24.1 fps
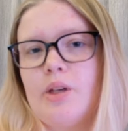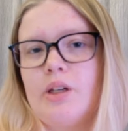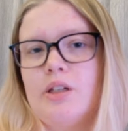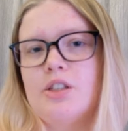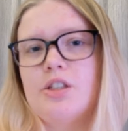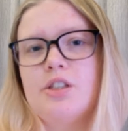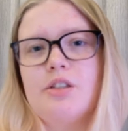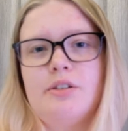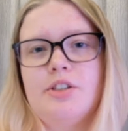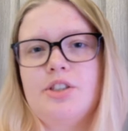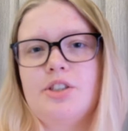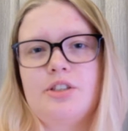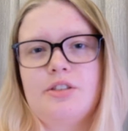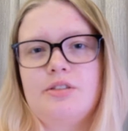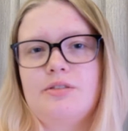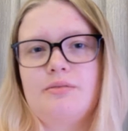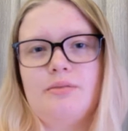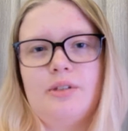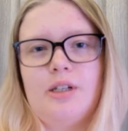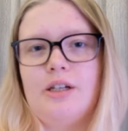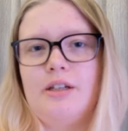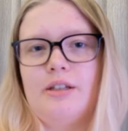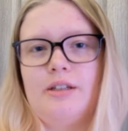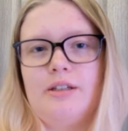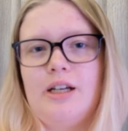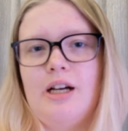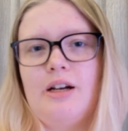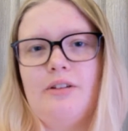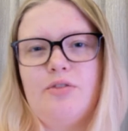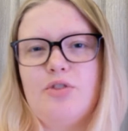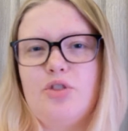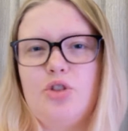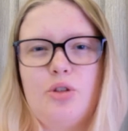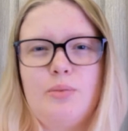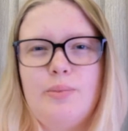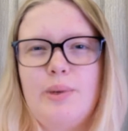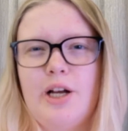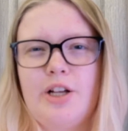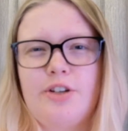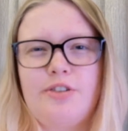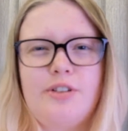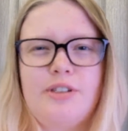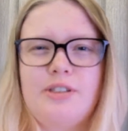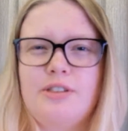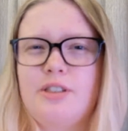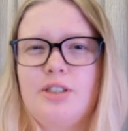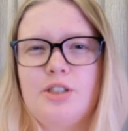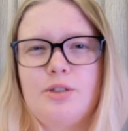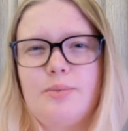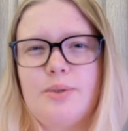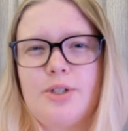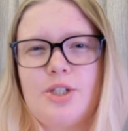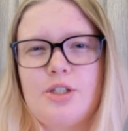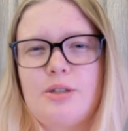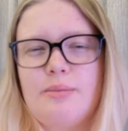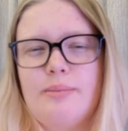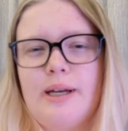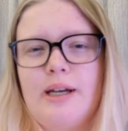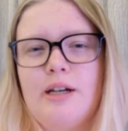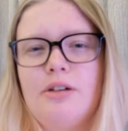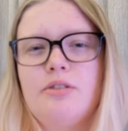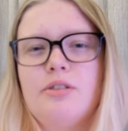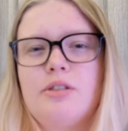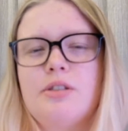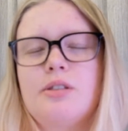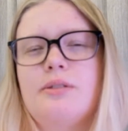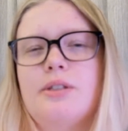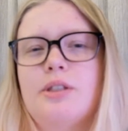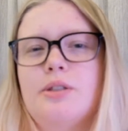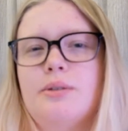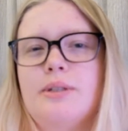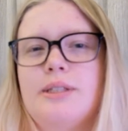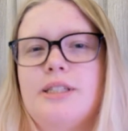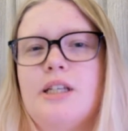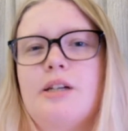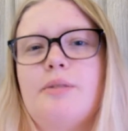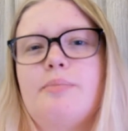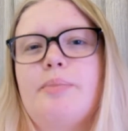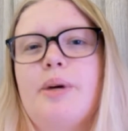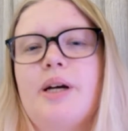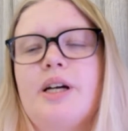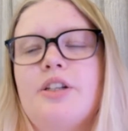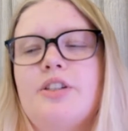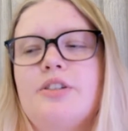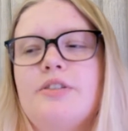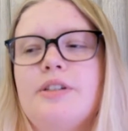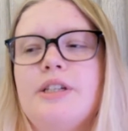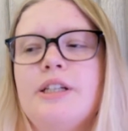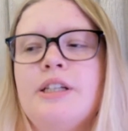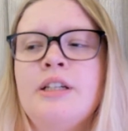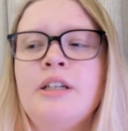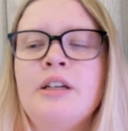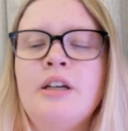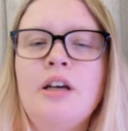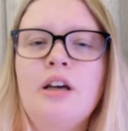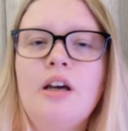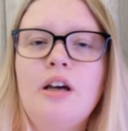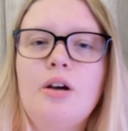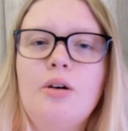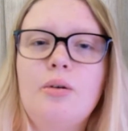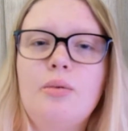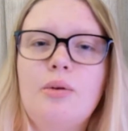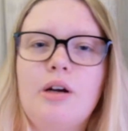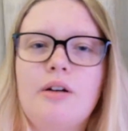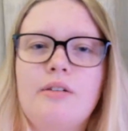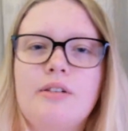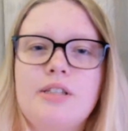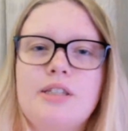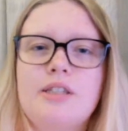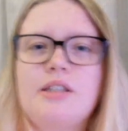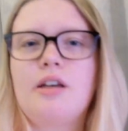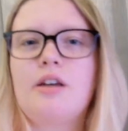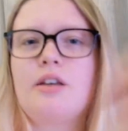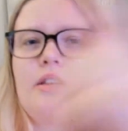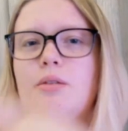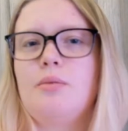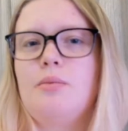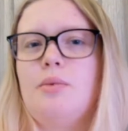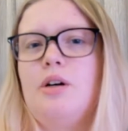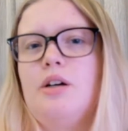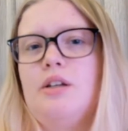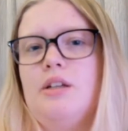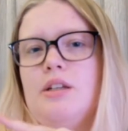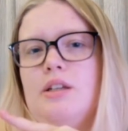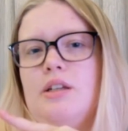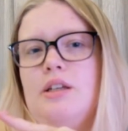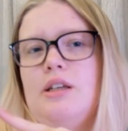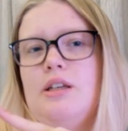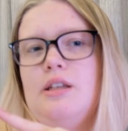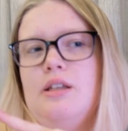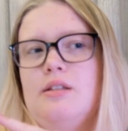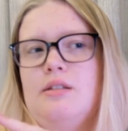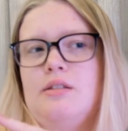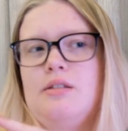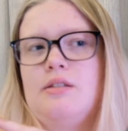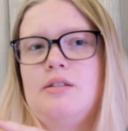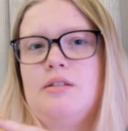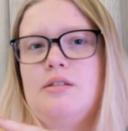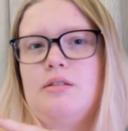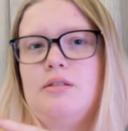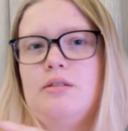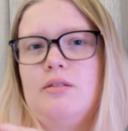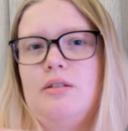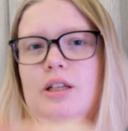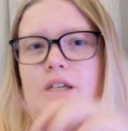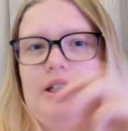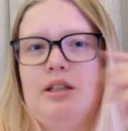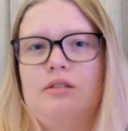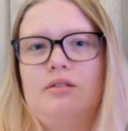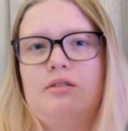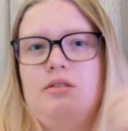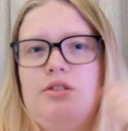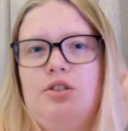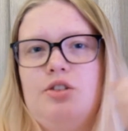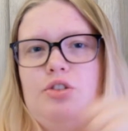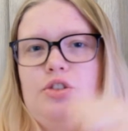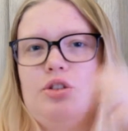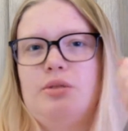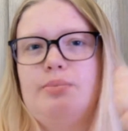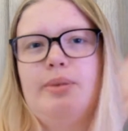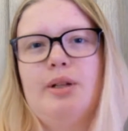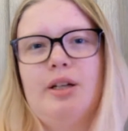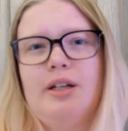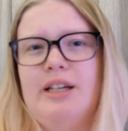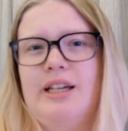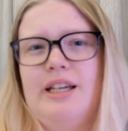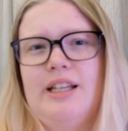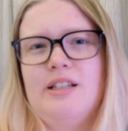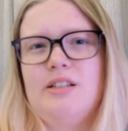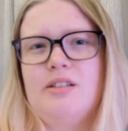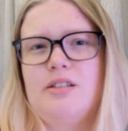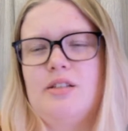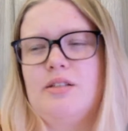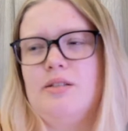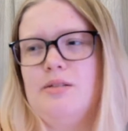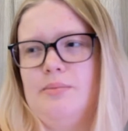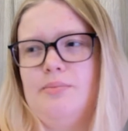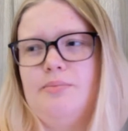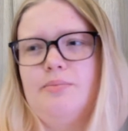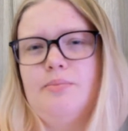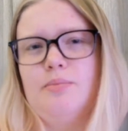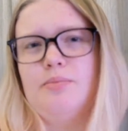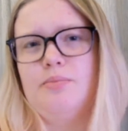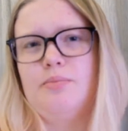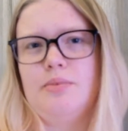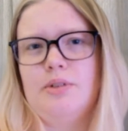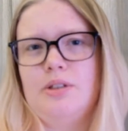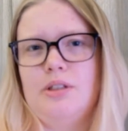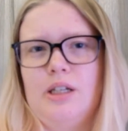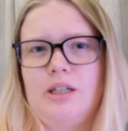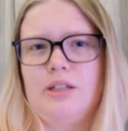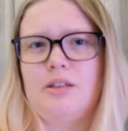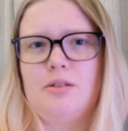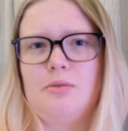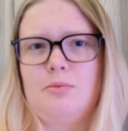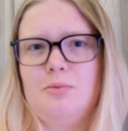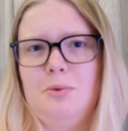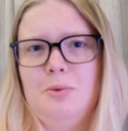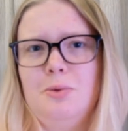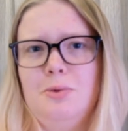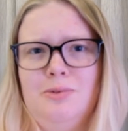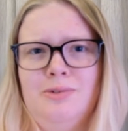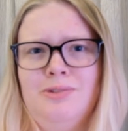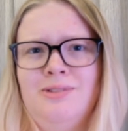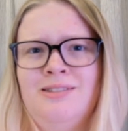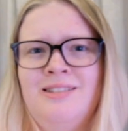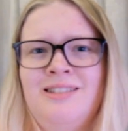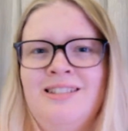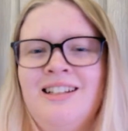so I have two batteries and I switch them out, so I always have battery, whereas the other one is like you just plug it into the wall.